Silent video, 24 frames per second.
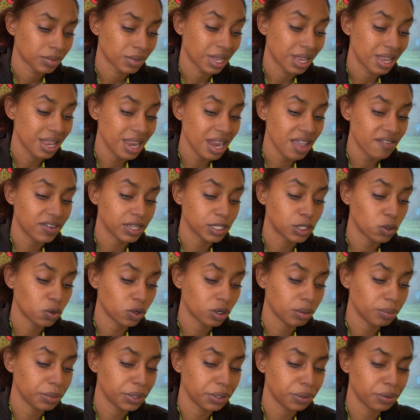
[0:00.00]
Never
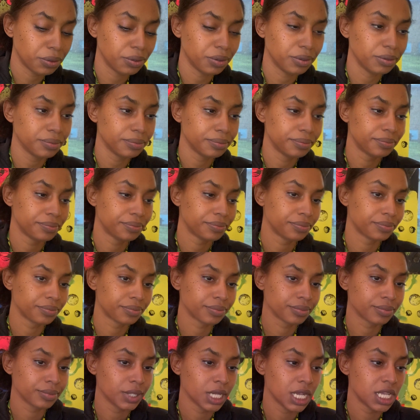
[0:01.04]
told me no.
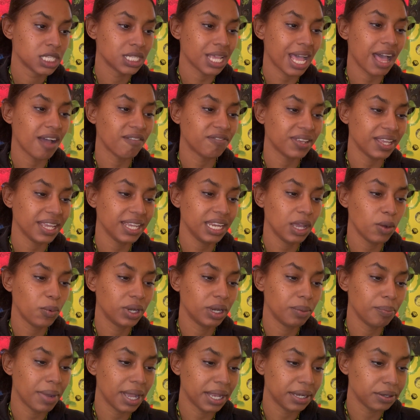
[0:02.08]
So I you there with
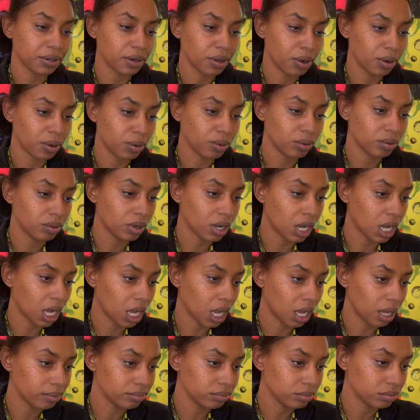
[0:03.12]
the man now,
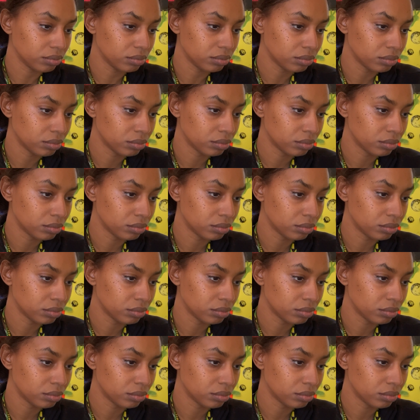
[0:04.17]
um,